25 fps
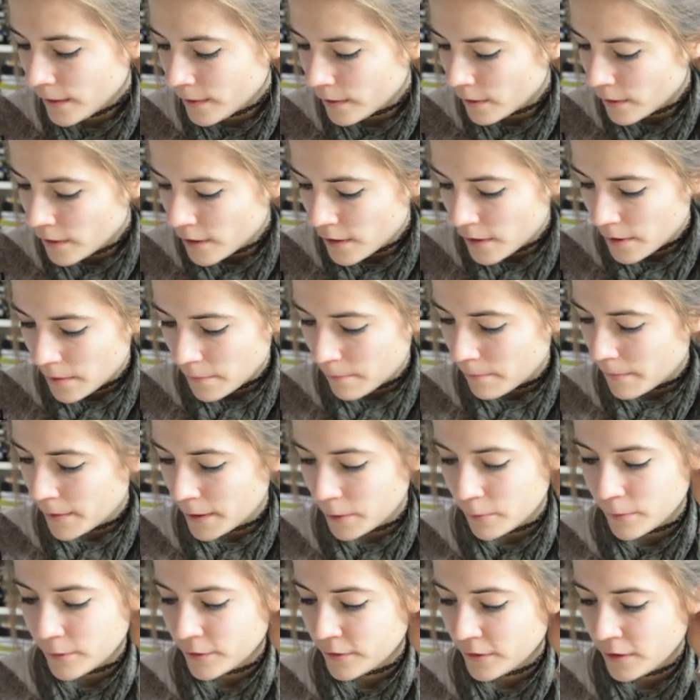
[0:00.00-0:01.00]
it,
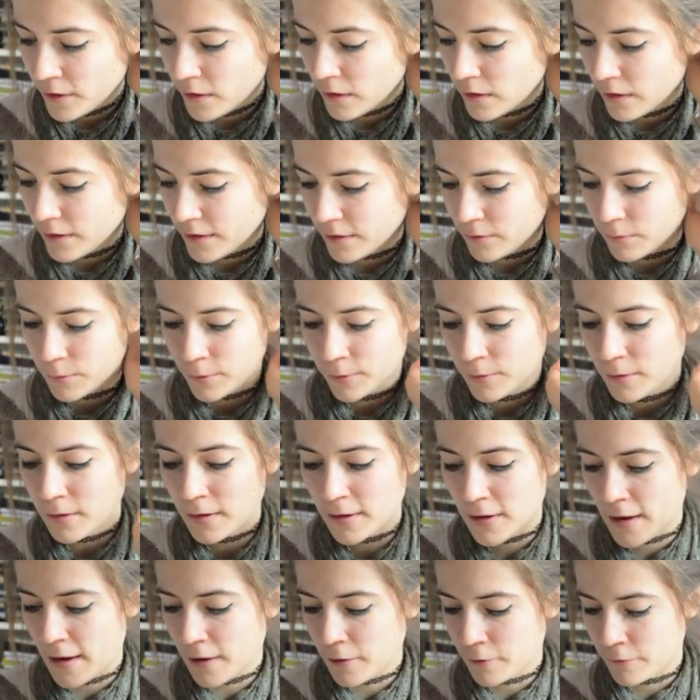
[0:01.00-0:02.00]
but it was still a
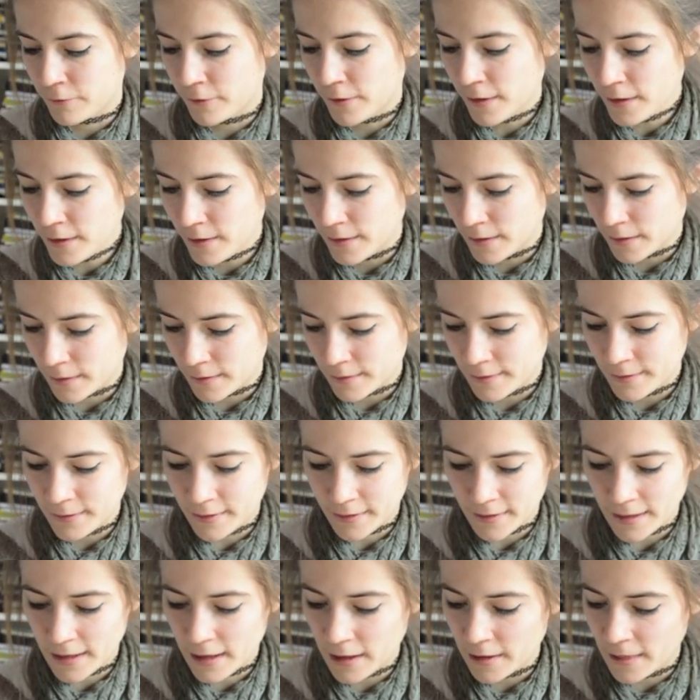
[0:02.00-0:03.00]
lot of fun, and
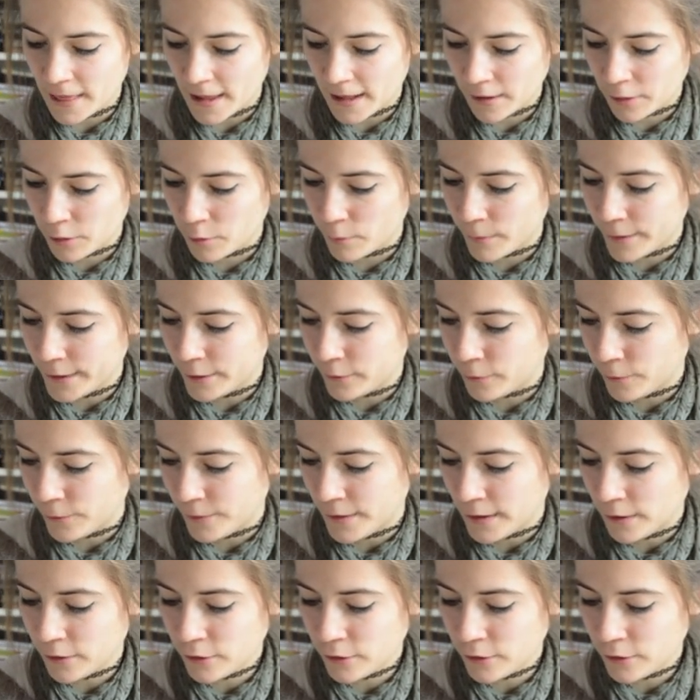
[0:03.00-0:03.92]
I kind of like the way it turned